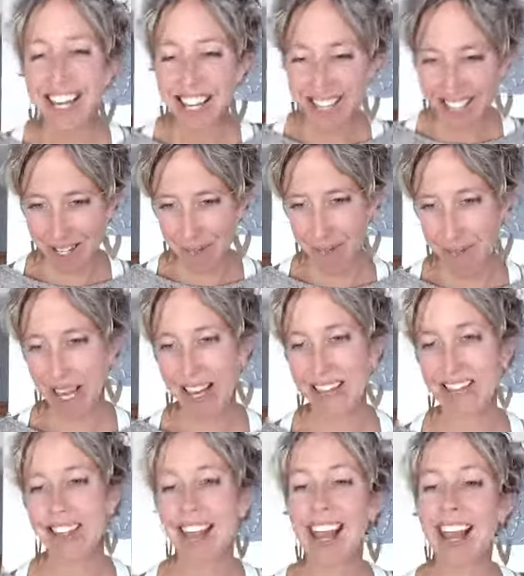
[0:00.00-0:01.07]
is a
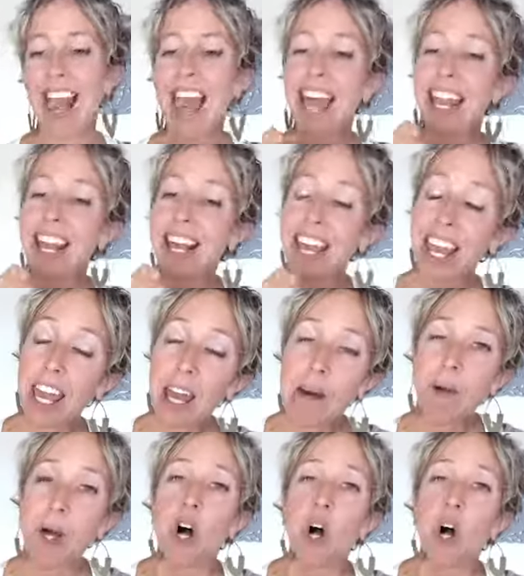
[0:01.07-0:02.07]
big thing. And Kim,